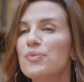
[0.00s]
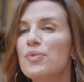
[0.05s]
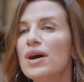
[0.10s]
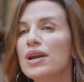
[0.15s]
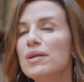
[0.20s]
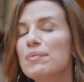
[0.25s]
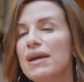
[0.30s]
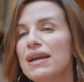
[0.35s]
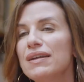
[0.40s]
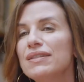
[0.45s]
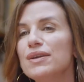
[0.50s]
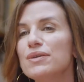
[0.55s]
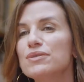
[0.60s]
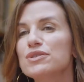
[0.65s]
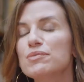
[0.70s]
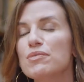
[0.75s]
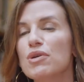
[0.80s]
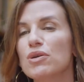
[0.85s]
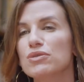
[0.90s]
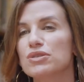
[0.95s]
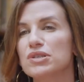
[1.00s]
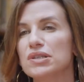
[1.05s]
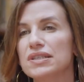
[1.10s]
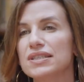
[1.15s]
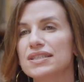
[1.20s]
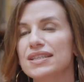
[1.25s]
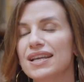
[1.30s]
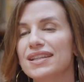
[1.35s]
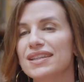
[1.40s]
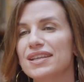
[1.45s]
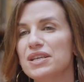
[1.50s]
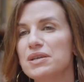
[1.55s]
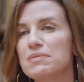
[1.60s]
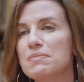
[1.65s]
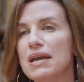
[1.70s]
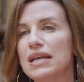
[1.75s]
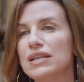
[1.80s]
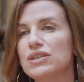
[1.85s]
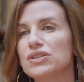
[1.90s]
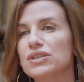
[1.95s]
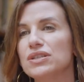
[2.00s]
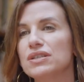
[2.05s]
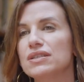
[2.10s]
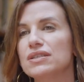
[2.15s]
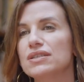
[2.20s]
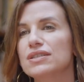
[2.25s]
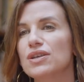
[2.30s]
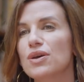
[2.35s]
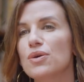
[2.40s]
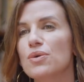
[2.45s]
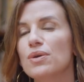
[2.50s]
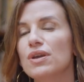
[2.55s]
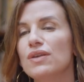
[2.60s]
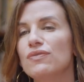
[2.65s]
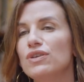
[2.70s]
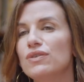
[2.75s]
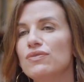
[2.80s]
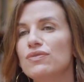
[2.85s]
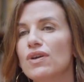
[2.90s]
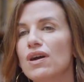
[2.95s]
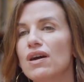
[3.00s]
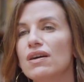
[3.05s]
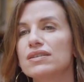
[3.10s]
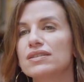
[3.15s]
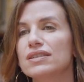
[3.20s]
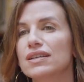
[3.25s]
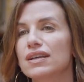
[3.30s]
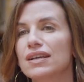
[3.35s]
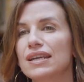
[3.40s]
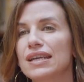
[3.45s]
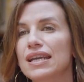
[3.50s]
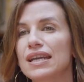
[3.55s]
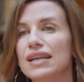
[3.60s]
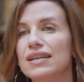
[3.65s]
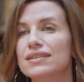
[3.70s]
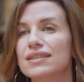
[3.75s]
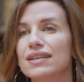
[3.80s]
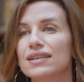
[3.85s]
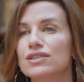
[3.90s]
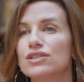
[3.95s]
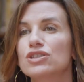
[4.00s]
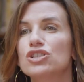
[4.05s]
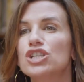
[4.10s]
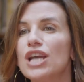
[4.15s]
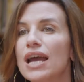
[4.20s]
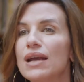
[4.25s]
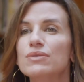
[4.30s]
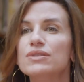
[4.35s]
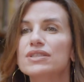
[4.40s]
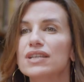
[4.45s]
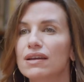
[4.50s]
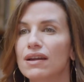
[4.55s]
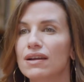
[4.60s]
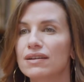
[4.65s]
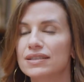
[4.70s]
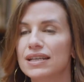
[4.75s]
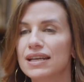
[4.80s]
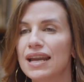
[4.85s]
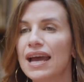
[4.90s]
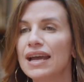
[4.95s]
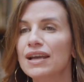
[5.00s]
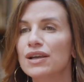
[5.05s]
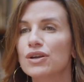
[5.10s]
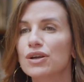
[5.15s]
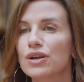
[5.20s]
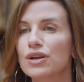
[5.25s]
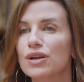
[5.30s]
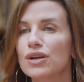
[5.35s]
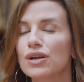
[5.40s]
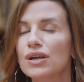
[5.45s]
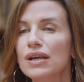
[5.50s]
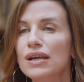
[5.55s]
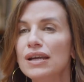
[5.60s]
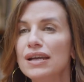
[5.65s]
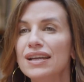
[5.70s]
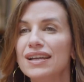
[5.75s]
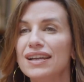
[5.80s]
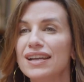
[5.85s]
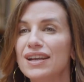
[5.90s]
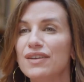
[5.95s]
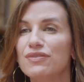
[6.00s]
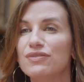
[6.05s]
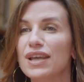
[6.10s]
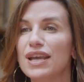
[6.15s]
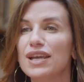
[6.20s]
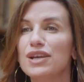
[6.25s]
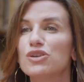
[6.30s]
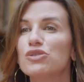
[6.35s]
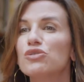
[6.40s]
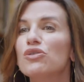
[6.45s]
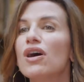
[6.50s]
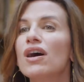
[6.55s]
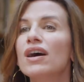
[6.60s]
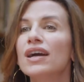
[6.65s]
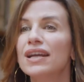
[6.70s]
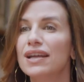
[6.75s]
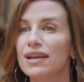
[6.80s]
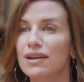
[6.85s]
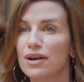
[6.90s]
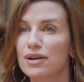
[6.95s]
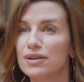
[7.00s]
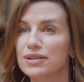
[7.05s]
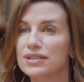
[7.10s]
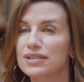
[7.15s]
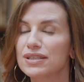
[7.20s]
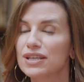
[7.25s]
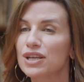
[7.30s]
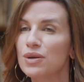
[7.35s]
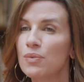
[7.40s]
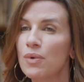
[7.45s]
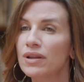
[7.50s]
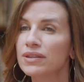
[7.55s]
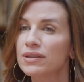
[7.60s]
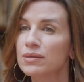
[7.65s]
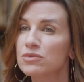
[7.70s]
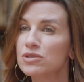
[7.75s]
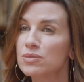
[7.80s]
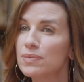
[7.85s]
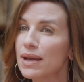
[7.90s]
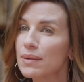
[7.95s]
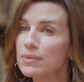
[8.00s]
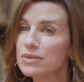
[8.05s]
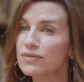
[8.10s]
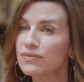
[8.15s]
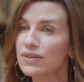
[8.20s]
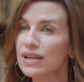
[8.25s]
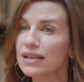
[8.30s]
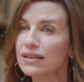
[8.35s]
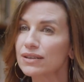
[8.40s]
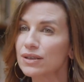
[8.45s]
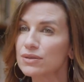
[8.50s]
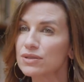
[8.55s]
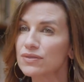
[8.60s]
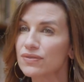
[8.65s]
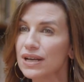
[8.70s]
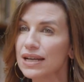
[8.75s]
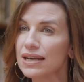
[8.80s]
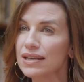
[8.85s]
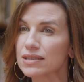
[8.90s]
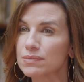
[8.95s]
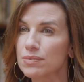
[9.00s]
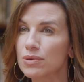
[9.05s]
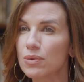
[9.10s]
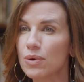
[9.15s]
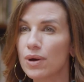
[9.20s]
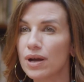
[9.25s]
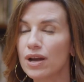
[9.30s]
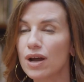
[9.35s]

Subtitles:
What about those emotions then that you mentioned? So if you've got a kid that shouts a lot in anger, if they cry a lot, you want them to be able to feel those feelings, but quite